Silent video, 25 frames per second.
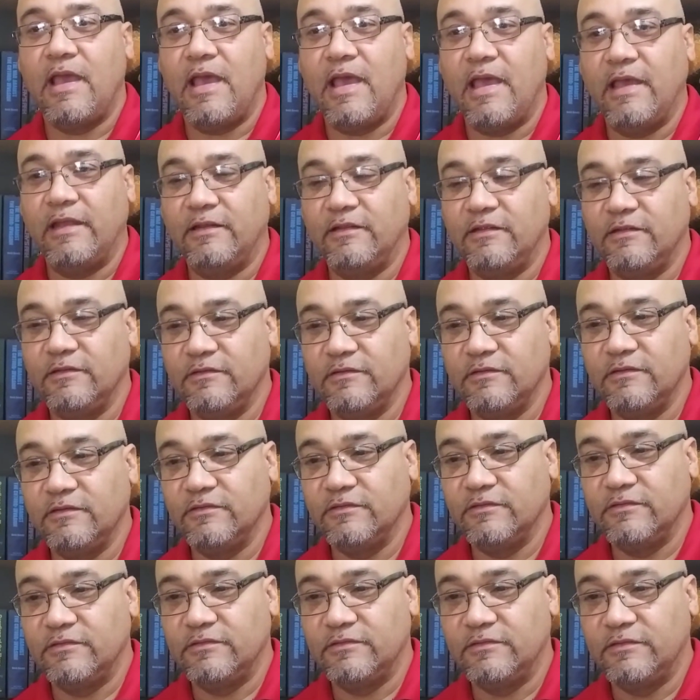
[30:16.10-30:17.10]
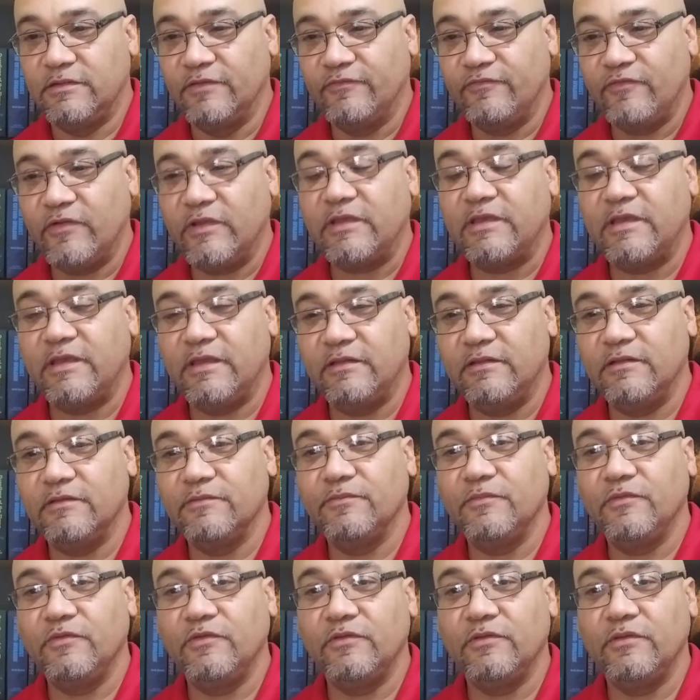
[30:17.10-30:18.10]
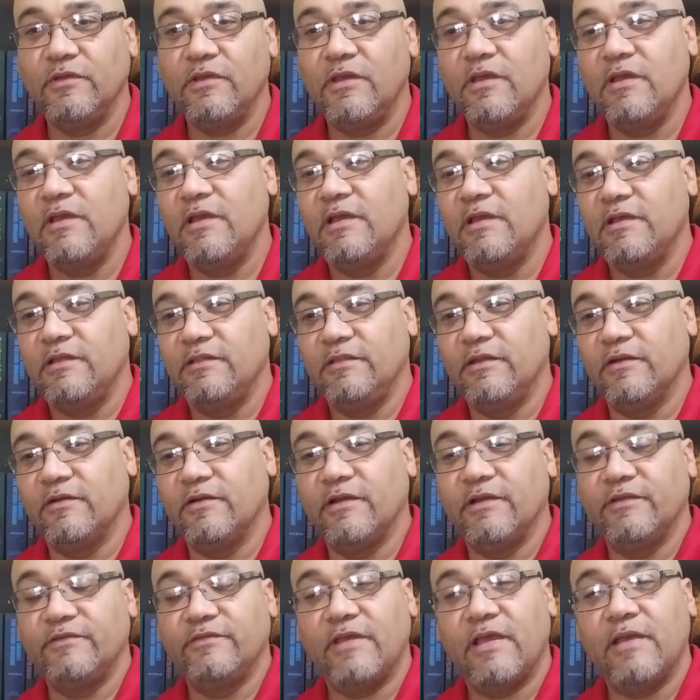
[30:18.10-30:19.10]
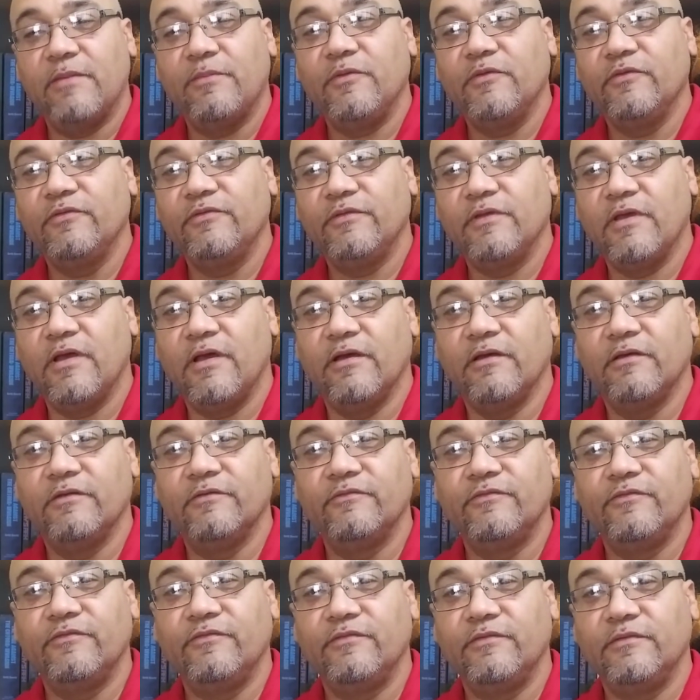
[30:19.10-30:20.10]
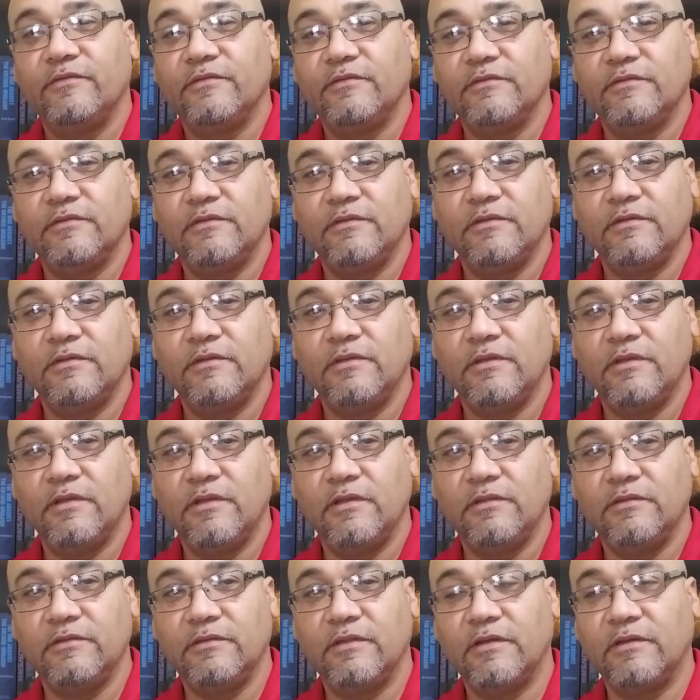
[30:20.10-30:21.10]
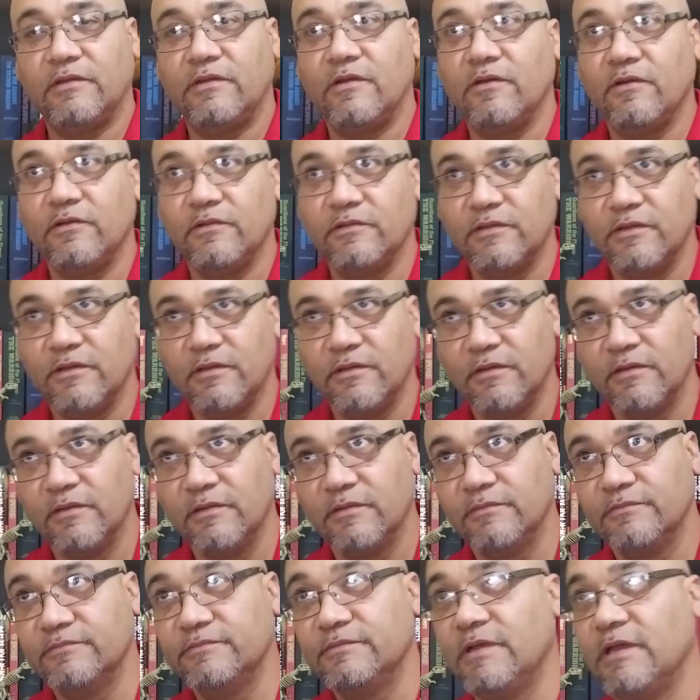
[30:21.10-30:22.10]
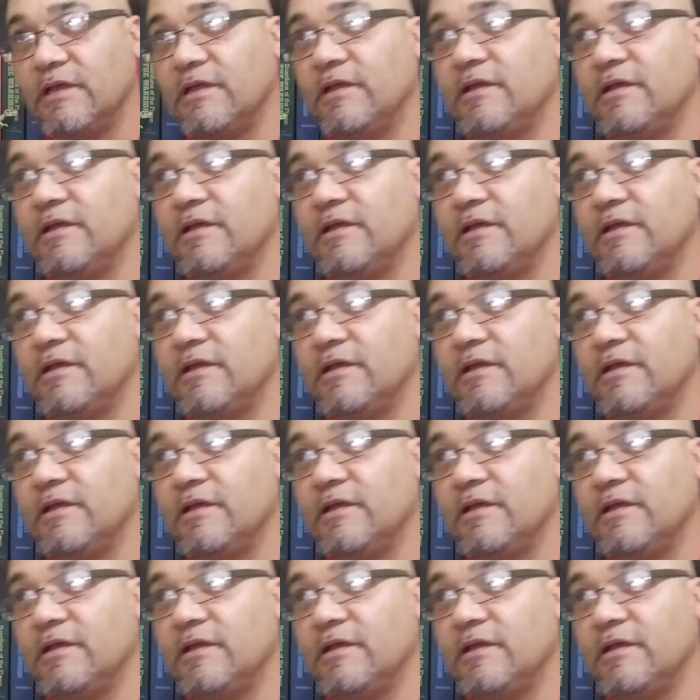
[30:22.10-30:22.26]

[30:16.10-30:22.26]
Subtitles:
And in the different kingdoms, there are examples of, they're called,